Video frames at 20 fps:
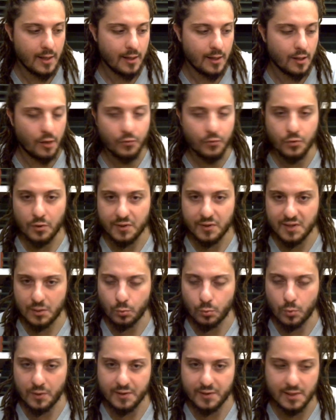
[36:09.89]
Of course, it
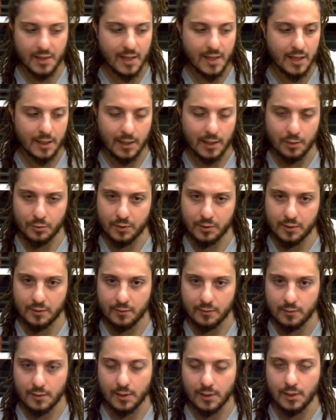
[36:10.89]
was a night out
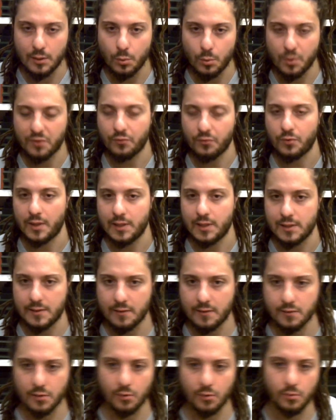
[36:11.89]
with friends,
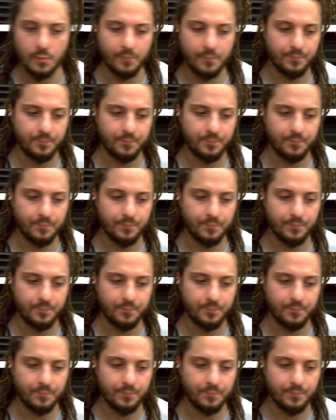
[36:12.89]
so